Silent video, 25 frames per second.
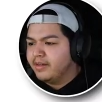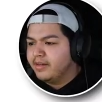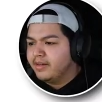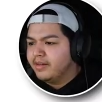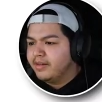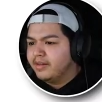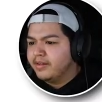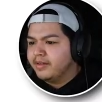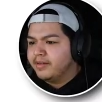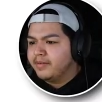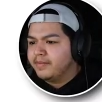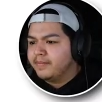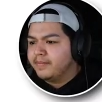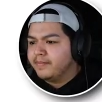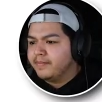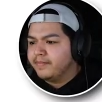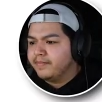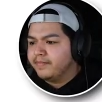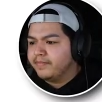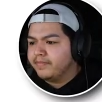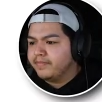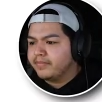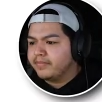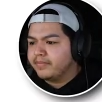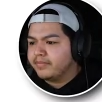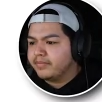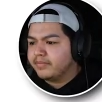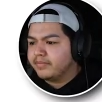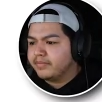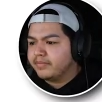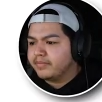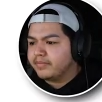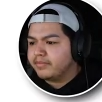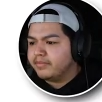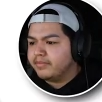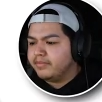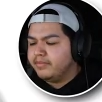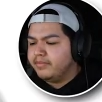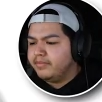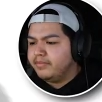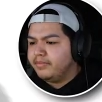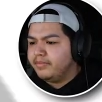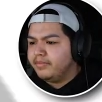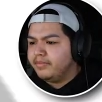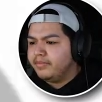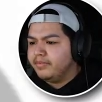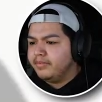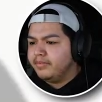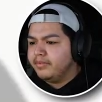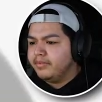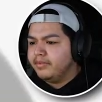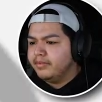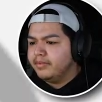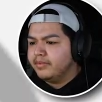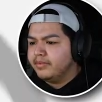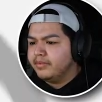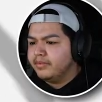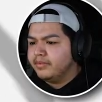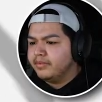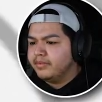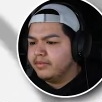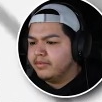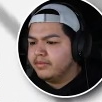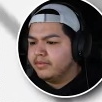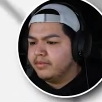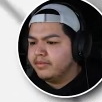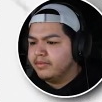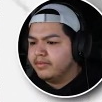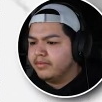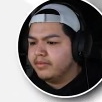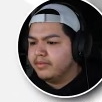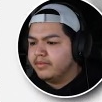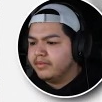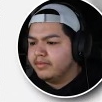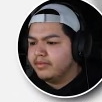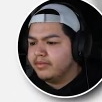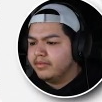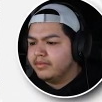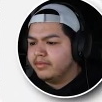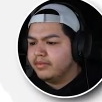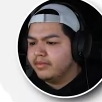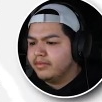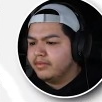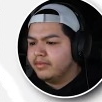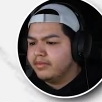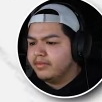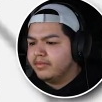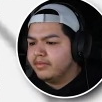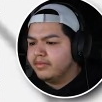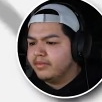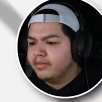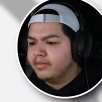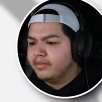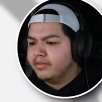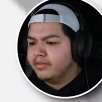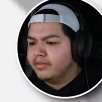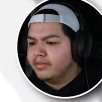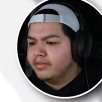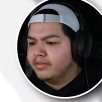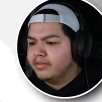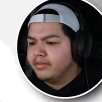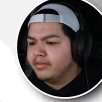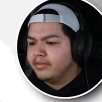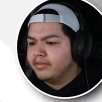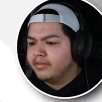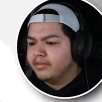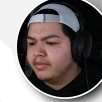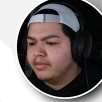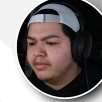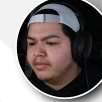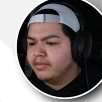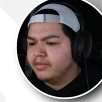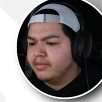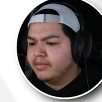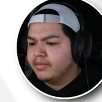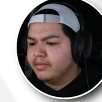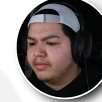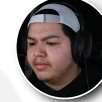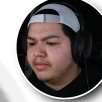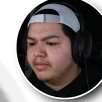No one is speaking in this clip.